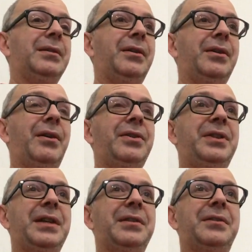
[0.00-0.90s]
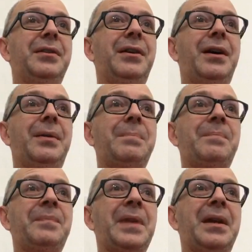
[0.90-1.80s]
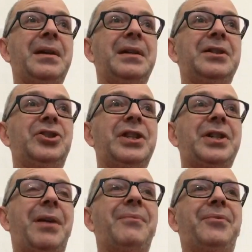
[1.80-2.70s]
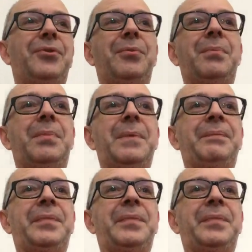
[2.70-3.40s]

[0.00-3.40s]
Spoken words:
I think that she's come from